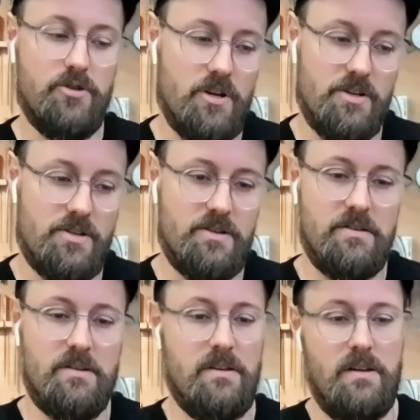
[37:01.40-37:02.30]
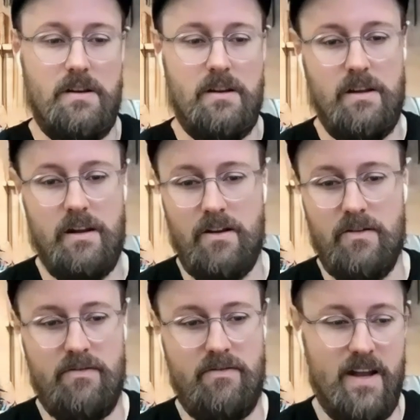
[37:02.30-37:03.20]
just
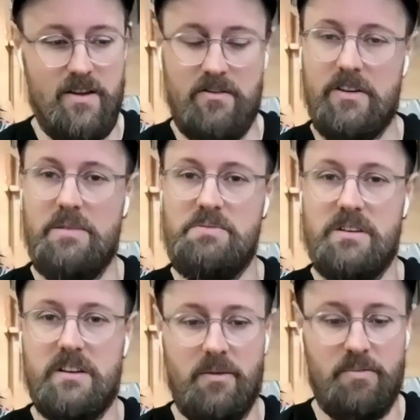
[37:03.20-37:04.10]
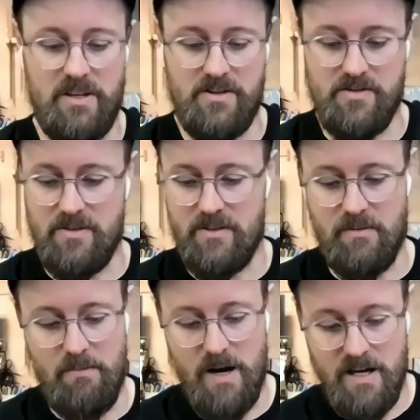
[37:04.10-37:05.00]
Fender or Gibson copies or
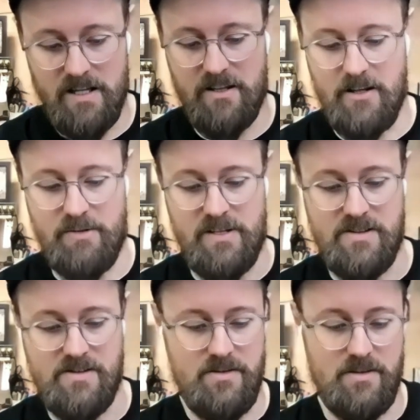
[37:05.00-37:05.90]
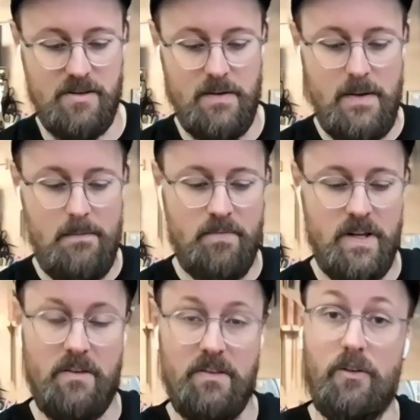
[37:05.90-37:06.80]
Martin copies, or
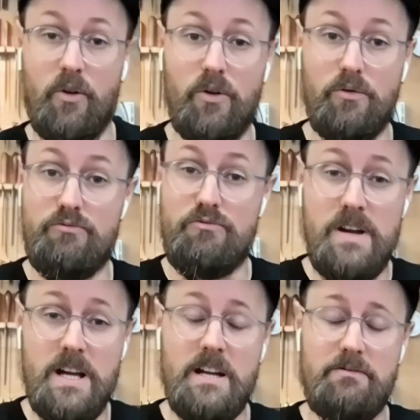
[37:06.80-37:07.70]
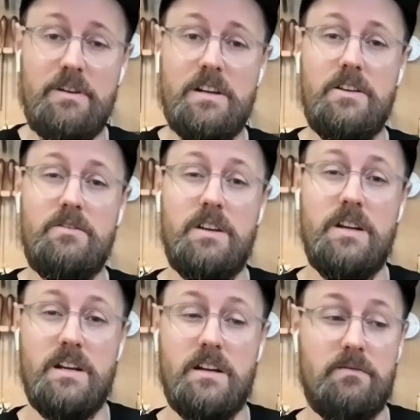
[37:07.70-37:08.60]
they're all really, really
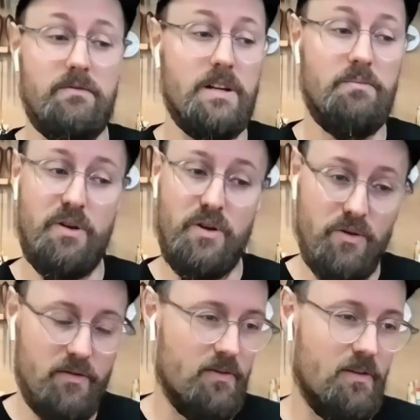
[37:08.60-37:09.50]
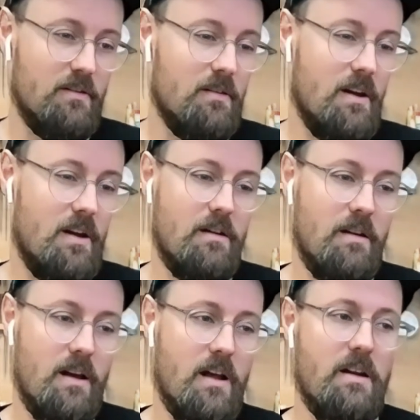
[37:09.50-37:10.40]
unique and really beautiful
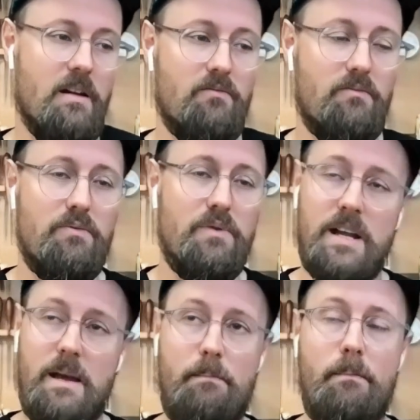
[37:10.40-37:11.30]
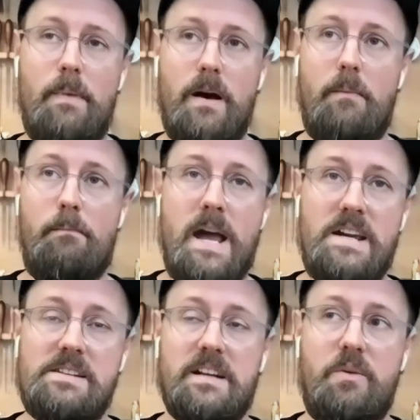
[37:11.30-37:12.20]
and really
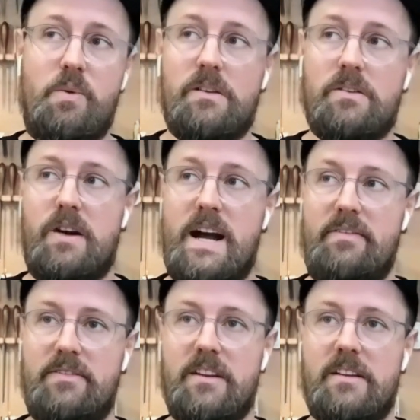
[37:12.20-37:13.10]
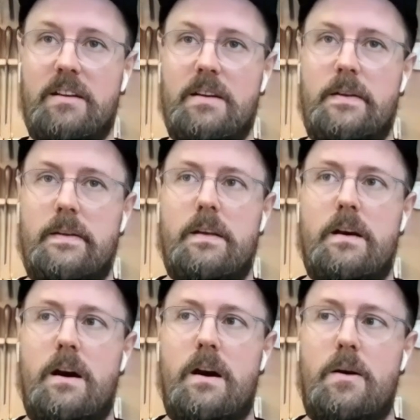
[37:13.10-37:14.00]
amazingly well crafted,
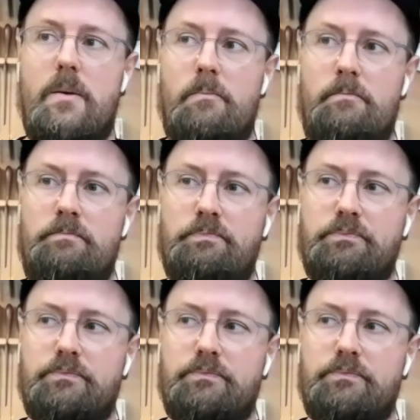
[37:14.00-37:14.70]
and